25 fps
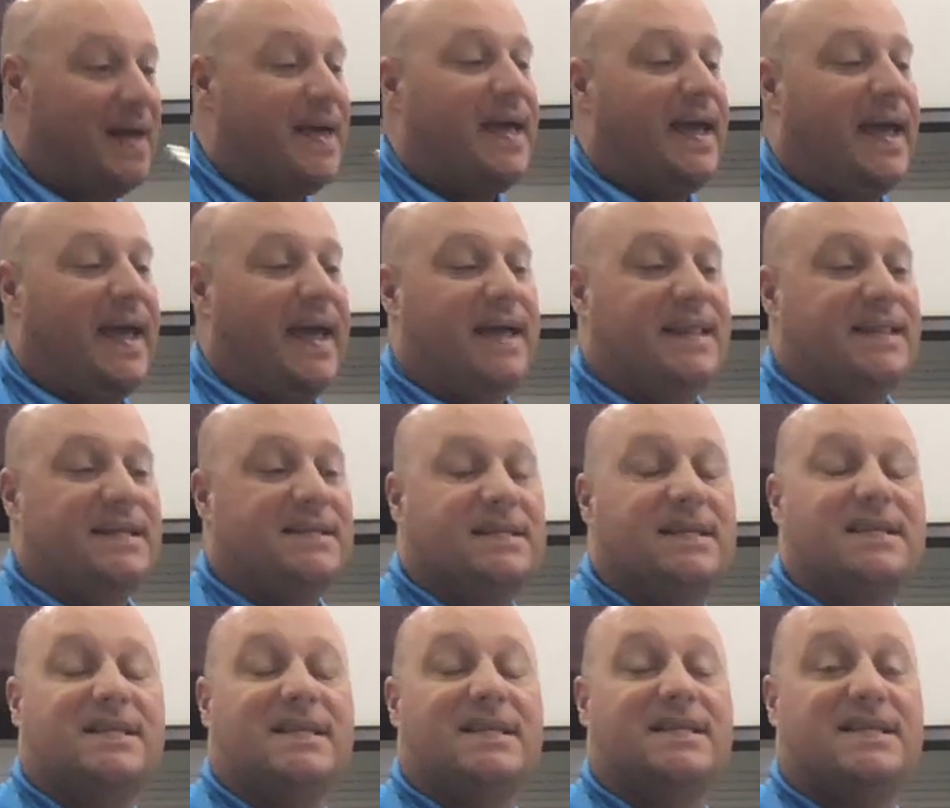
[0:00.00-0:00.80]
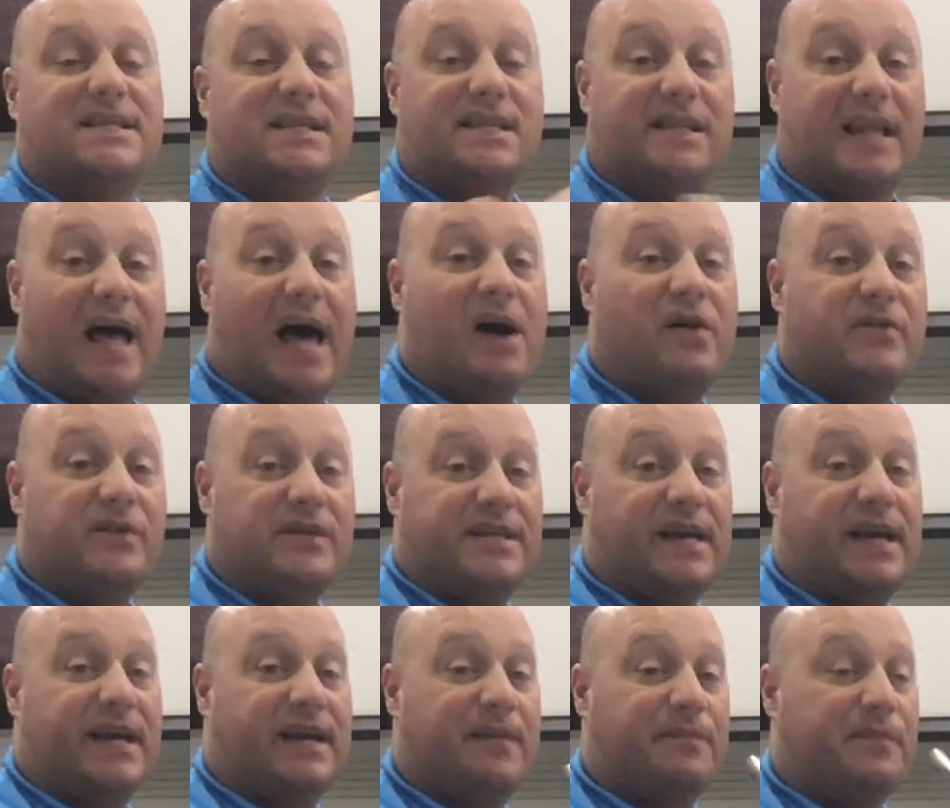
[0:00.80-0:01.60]
And this is as loud
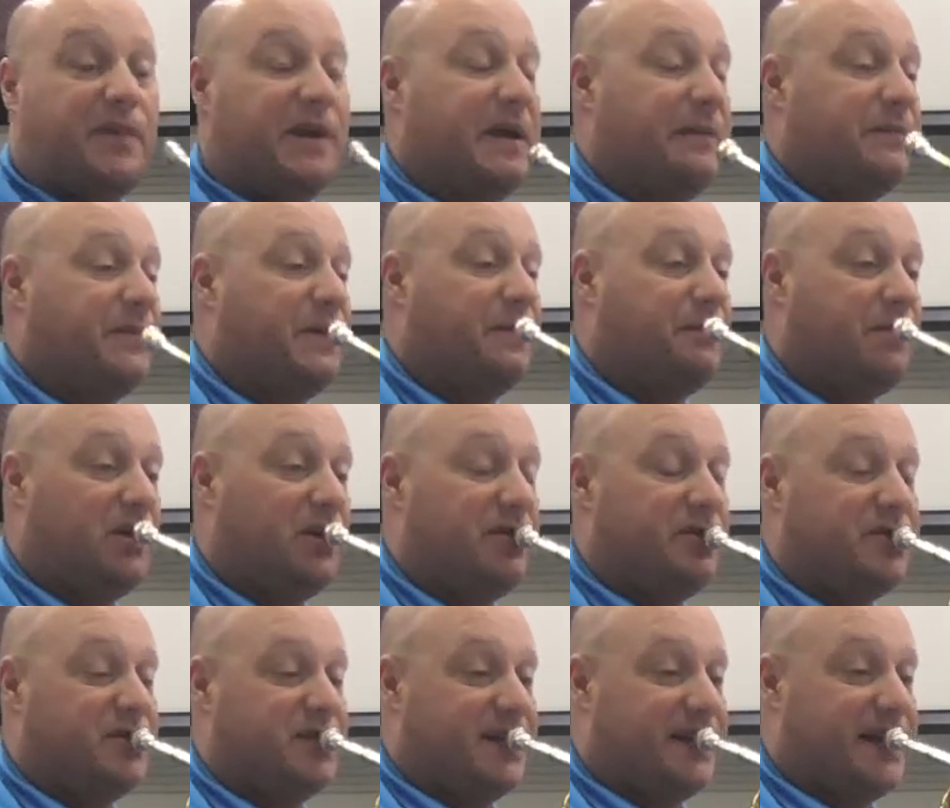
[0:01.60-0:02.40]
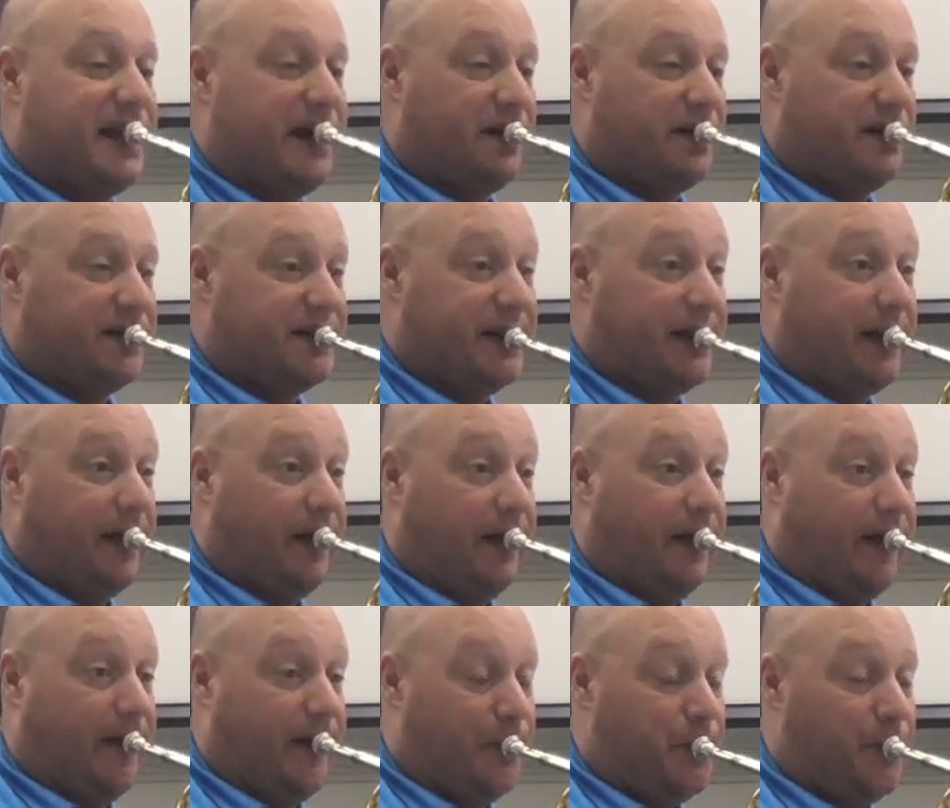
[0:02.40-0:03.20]
as I can play. I'm going to blow as loud as I
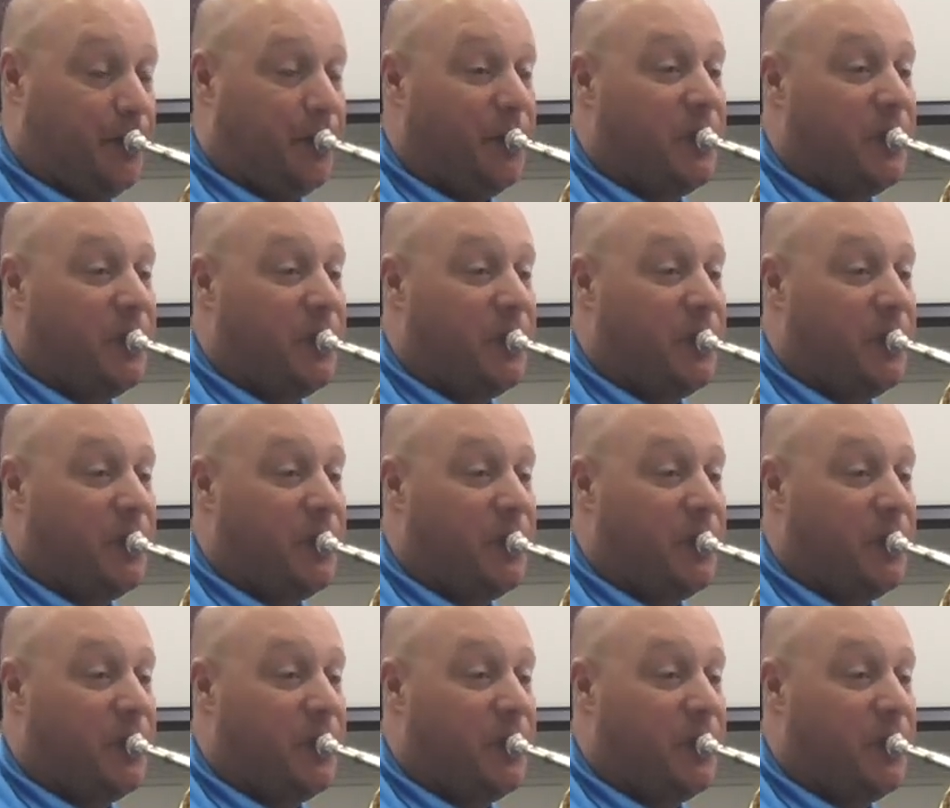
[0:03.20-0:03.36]
can.